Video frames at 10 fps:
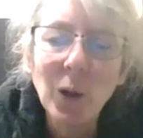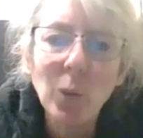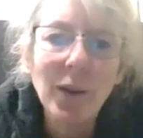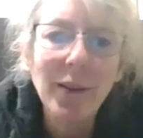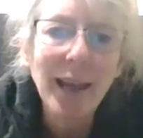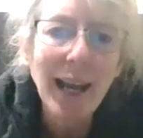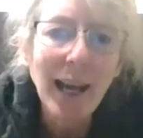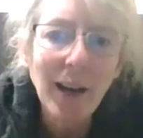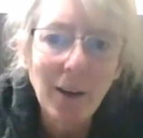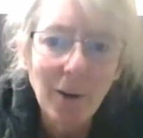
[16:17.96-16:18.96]
with
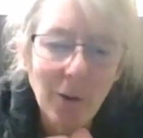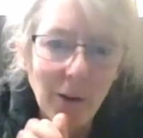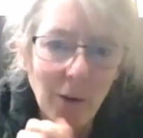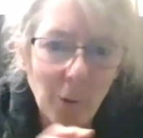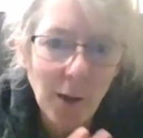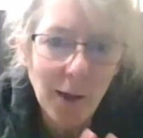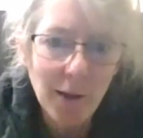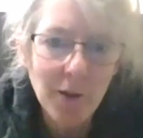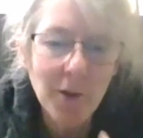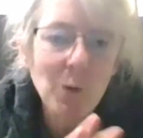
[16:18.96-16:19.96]
care
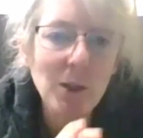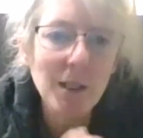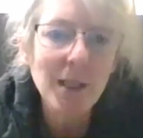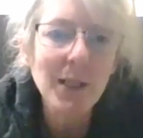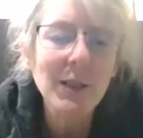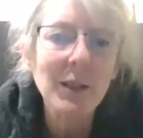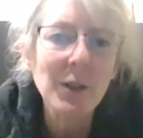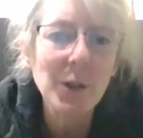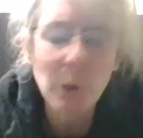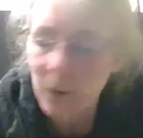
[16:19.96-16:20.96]
rather than
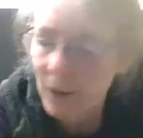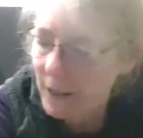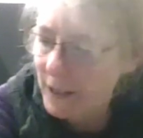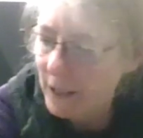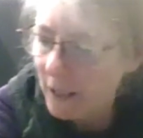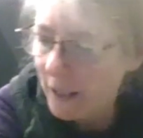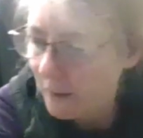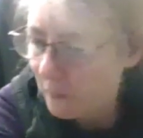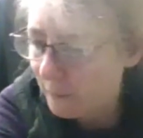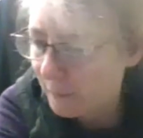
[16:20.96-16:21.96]
resistance or
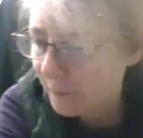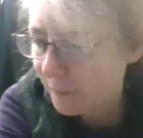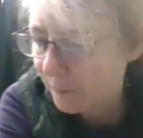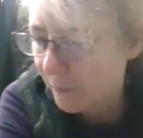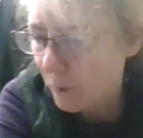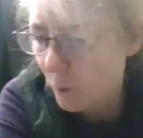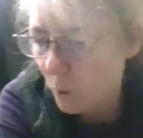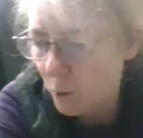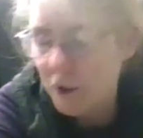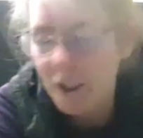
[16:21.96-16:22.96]
denial
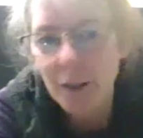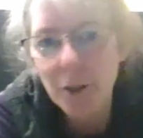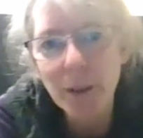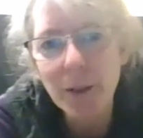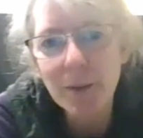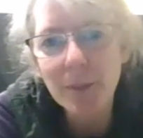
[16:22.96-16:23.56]
or judgment.